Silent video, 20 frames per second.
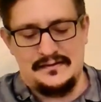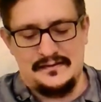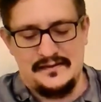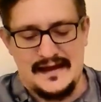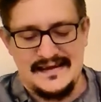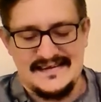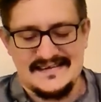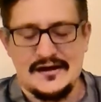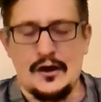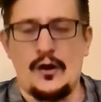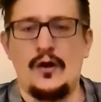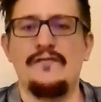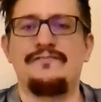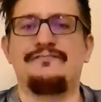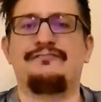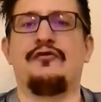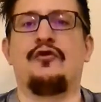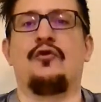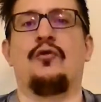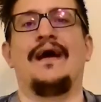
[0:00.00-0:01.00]
Let's go
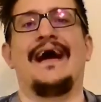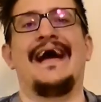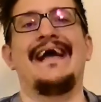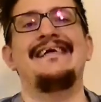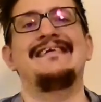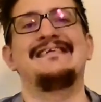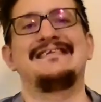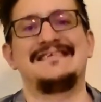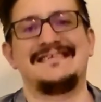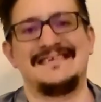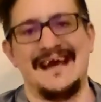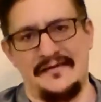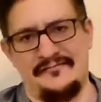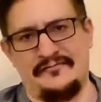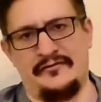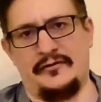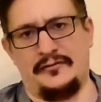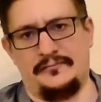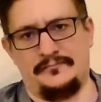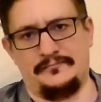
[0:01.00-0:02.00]
for a 7.